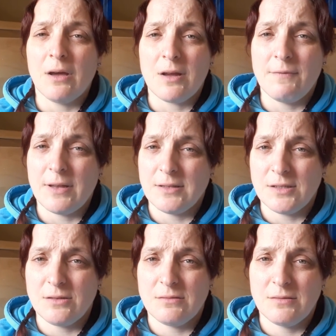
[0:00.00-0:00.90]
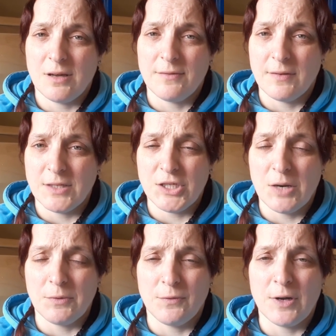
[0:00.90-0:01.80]
And I've had this
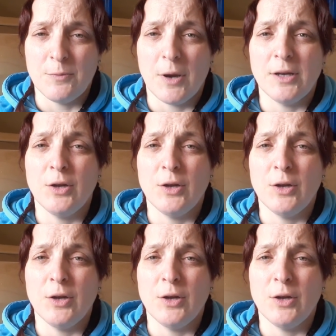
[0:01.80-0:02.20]
chat with a friend of mine